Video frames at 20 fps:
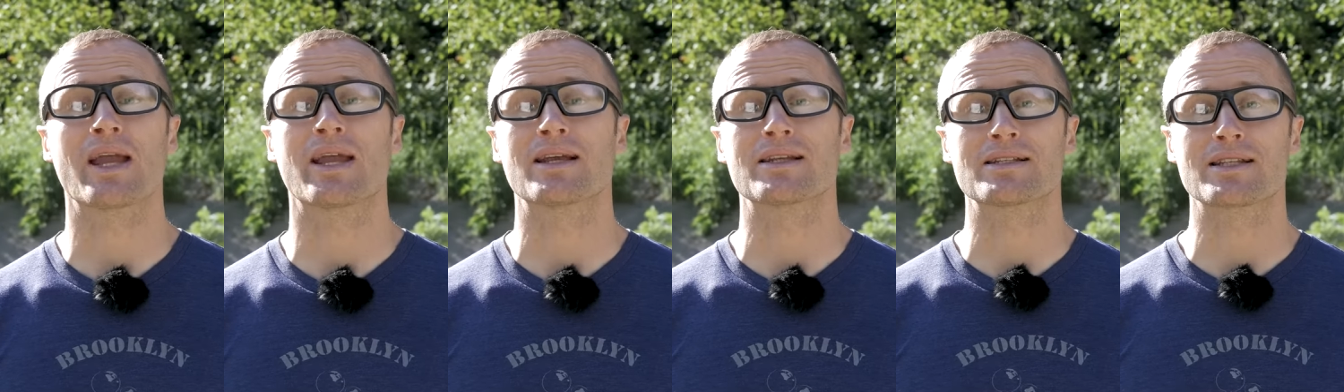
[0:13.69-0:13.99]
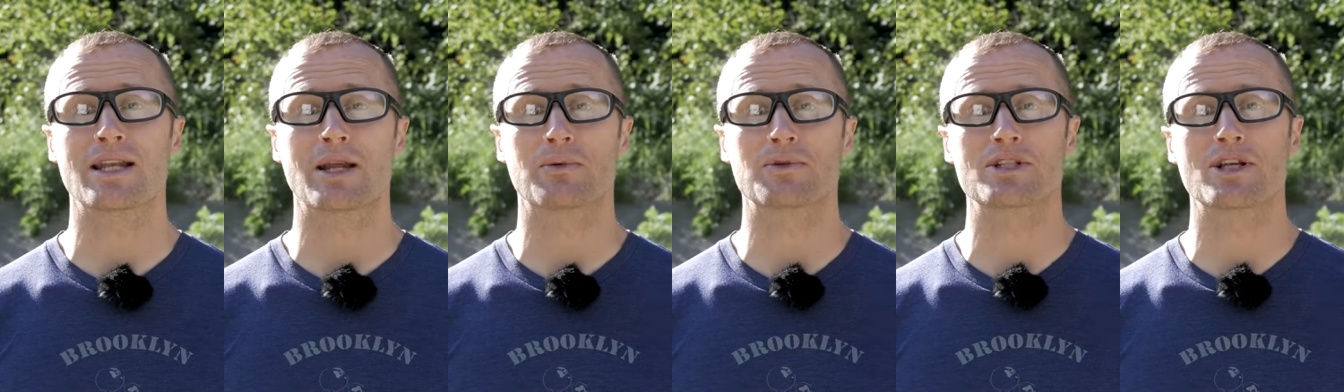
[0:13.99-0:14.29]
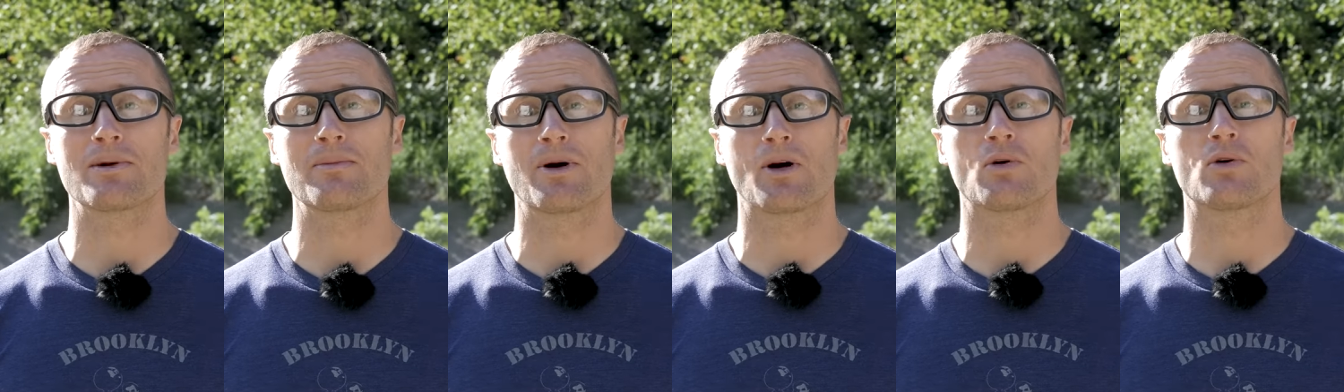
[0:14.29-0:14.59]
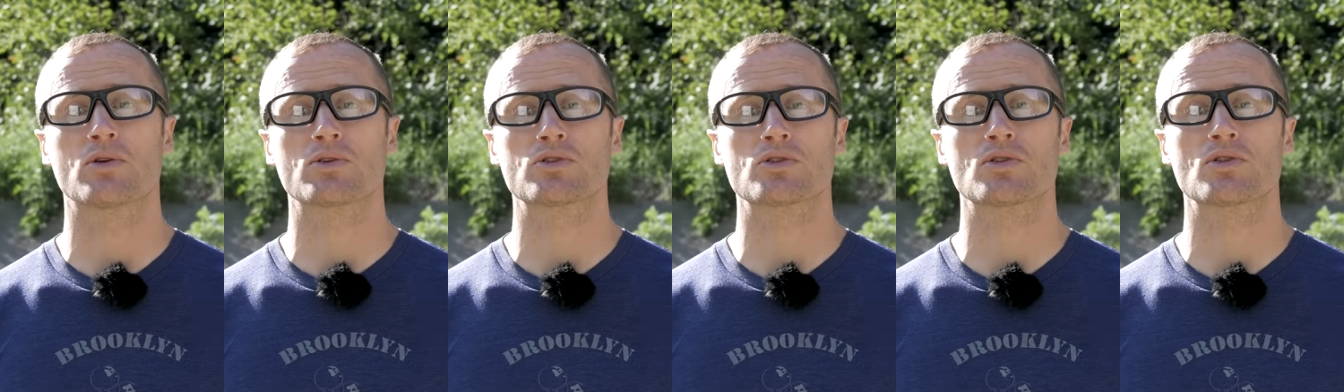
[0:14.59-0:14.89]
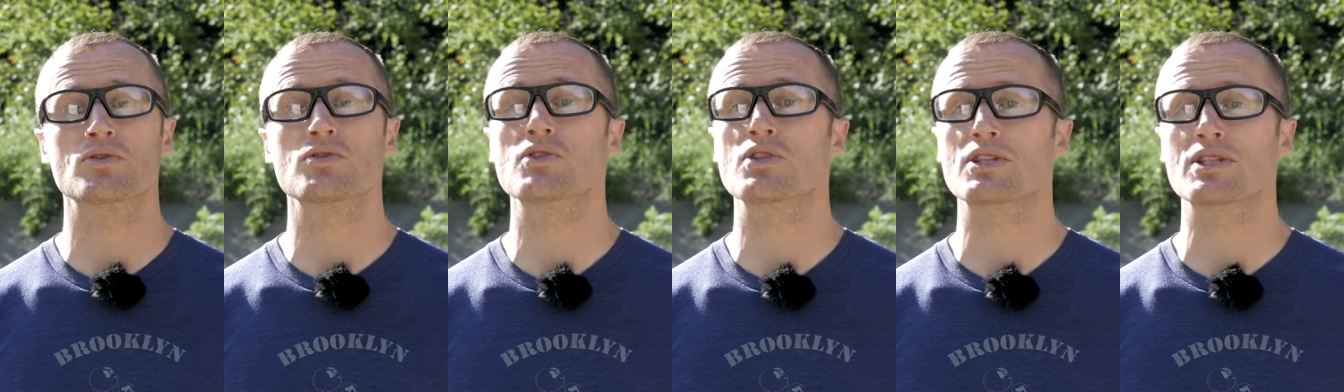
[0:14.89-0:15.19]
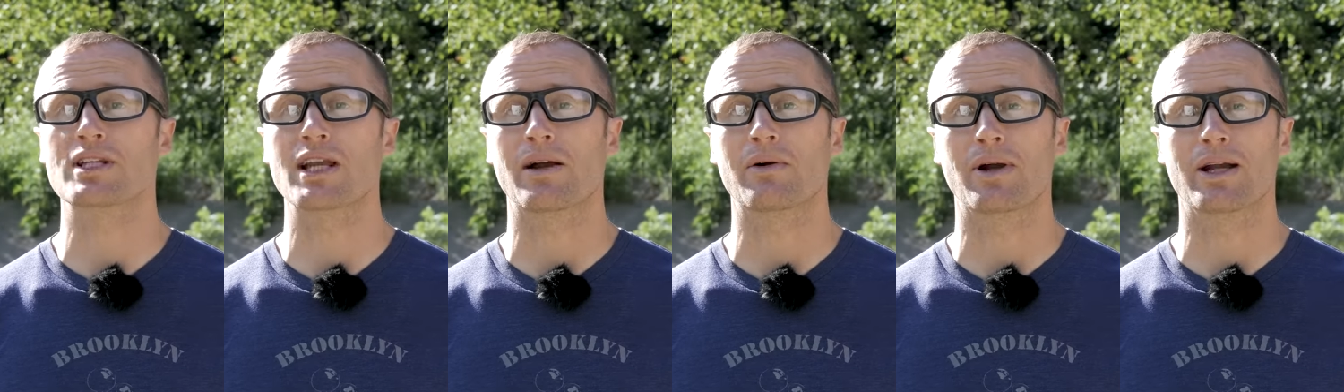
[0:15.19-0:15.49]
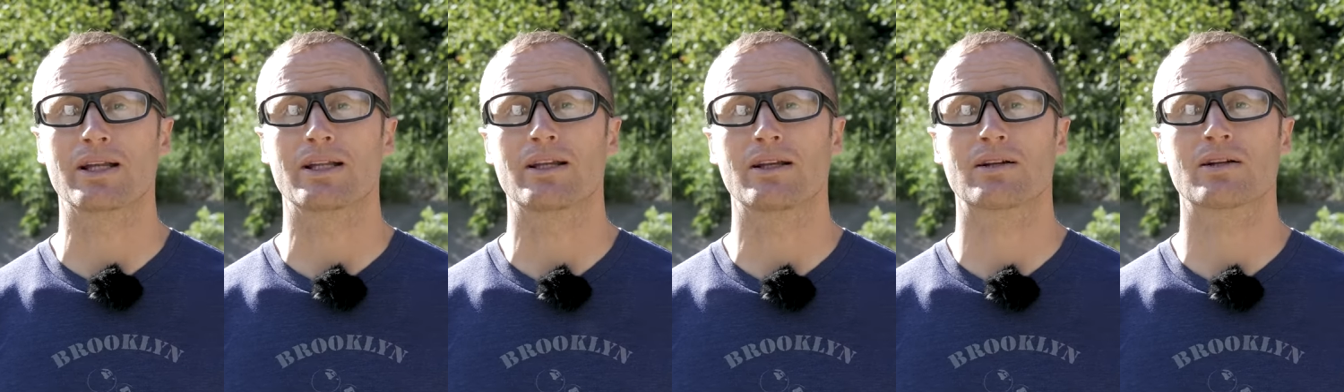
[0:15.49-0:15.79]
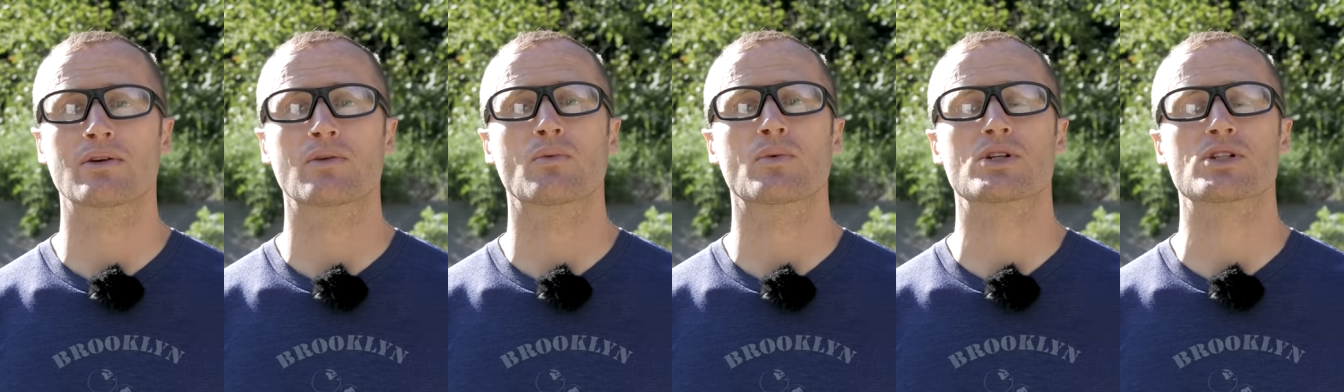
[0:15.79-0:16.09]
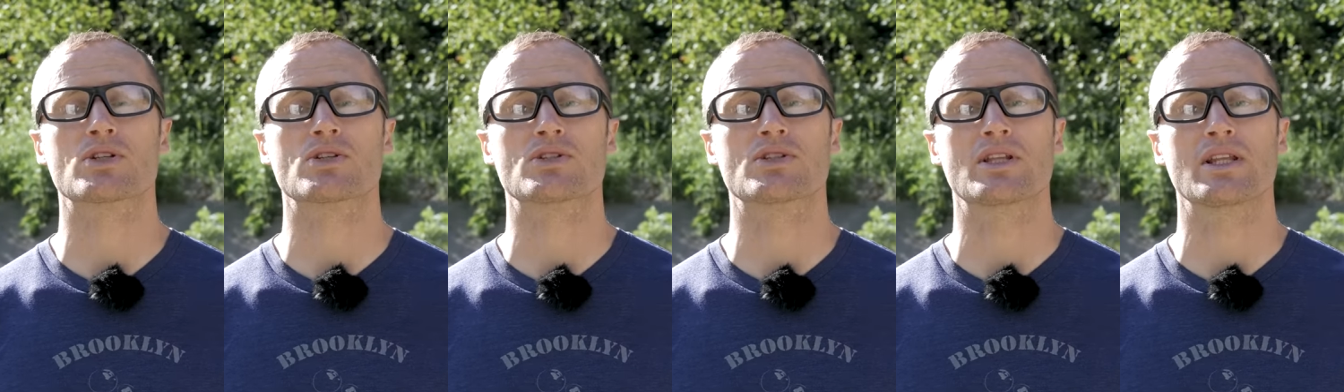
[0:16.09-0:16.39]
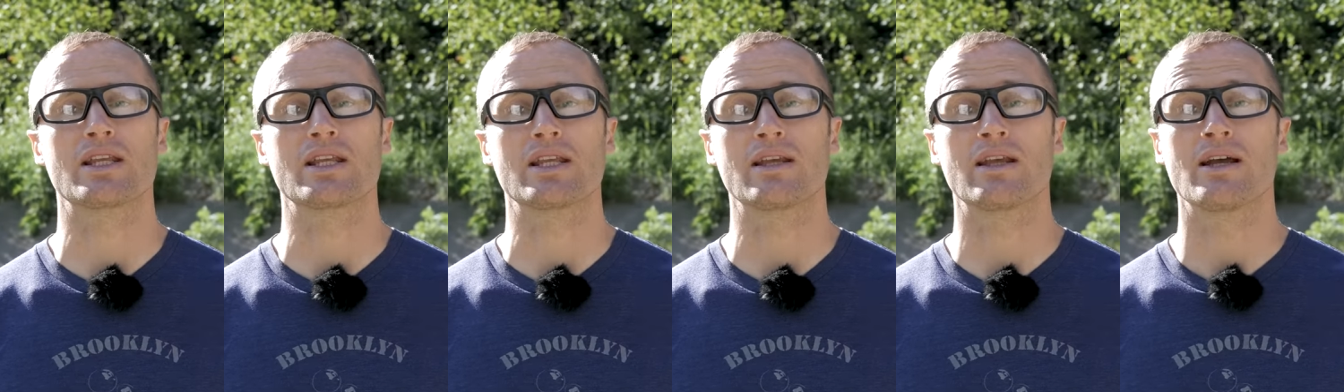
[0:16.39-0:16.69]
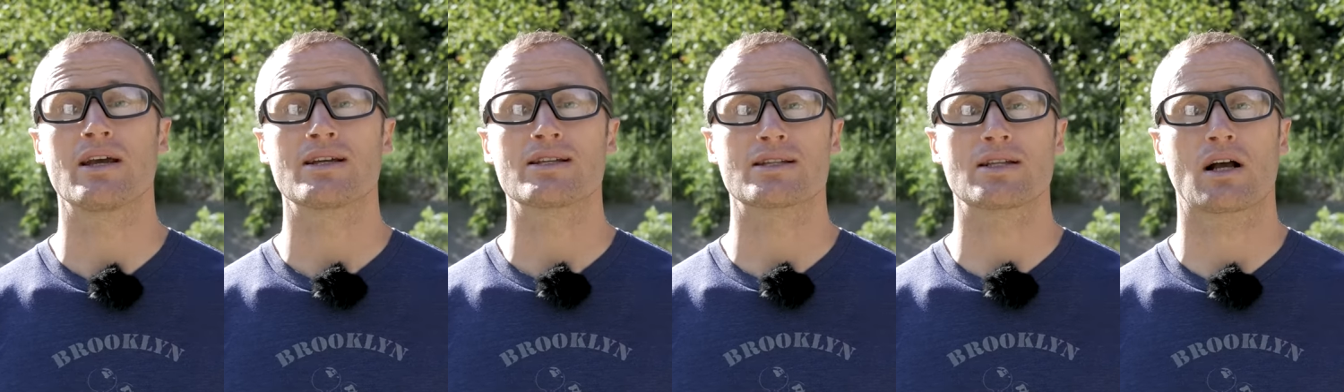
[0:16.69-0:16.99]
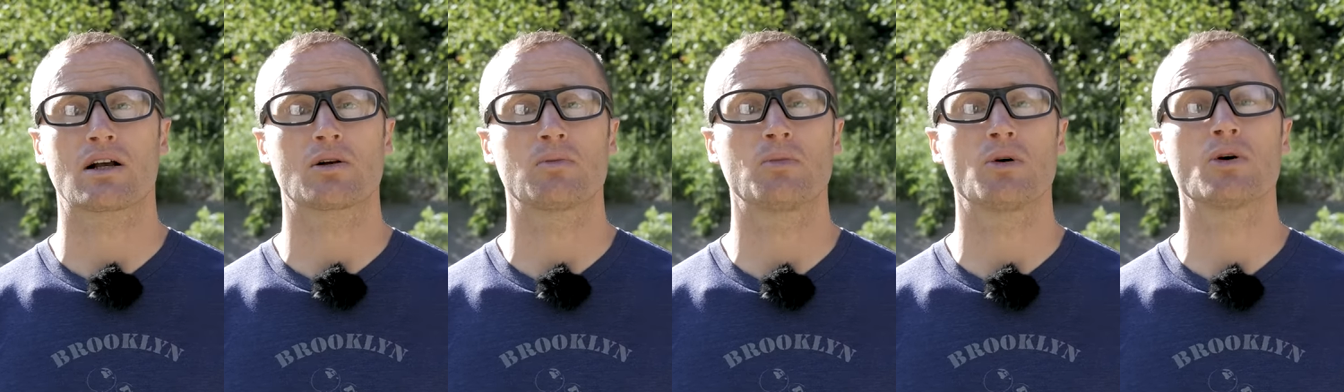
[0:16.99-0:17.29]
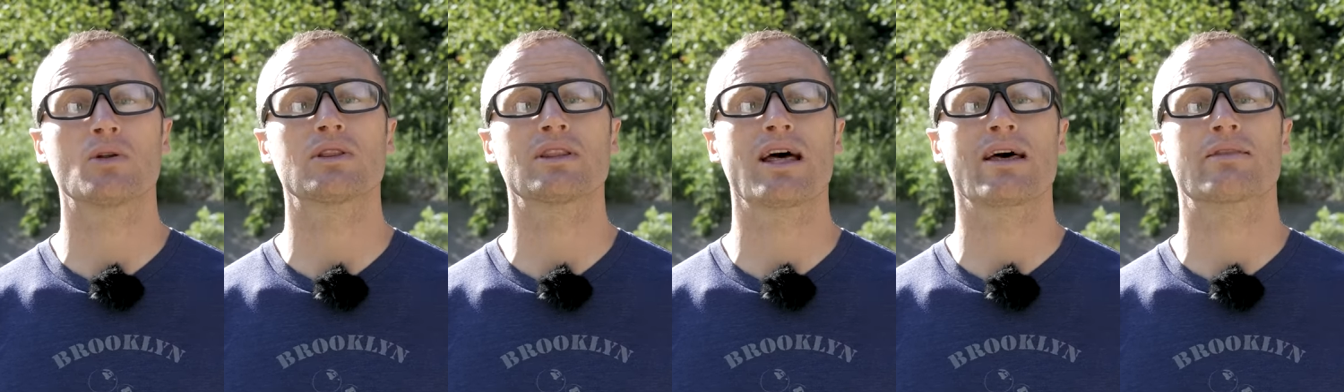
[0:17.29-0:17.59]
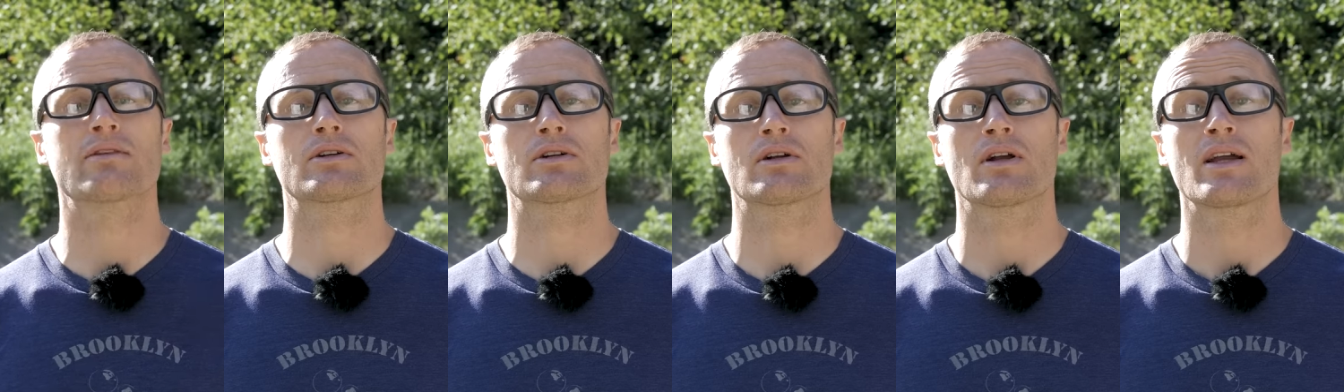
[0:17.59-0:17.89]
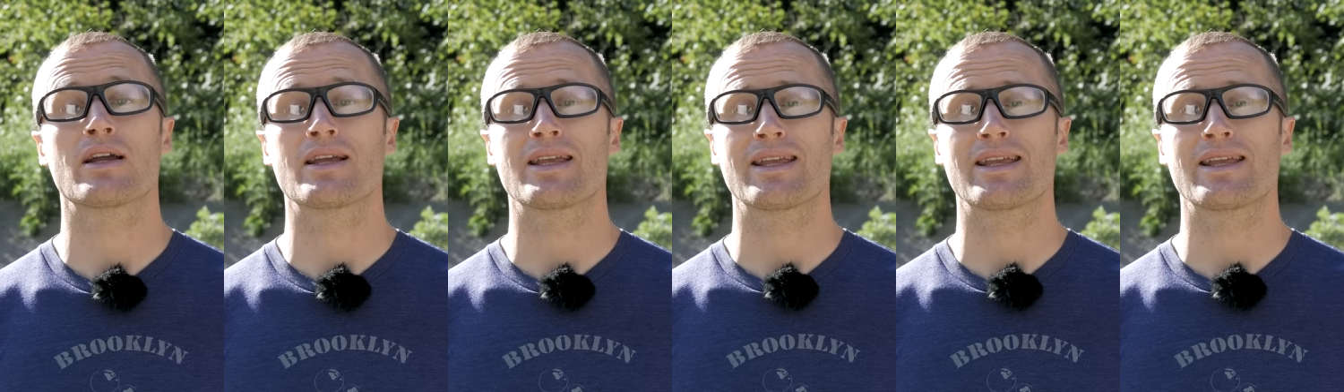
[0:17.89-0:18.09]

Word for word: and today we're talking about holsters, this guy right here, which is the tuckable leather